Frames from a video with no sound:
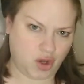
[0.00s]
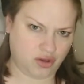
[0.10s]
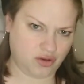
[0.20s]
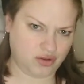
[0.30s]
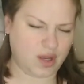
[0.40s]

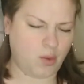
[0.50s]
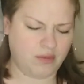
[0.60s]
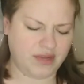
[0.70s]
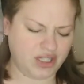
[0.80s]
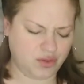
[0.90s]
want
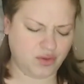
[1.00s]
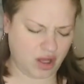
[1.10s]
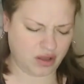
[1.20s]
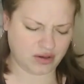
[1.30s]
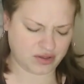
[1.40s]
my $2.
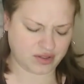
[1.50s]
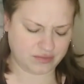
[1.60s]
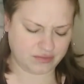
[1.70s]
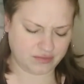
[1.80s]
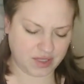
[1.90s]

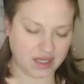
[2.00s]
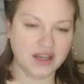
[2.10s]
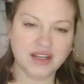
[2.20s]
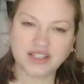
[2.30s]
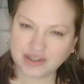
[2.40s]

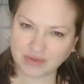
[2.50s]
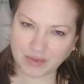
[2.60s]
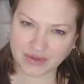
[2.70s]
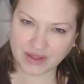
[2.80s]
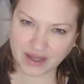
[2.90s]
Do you remember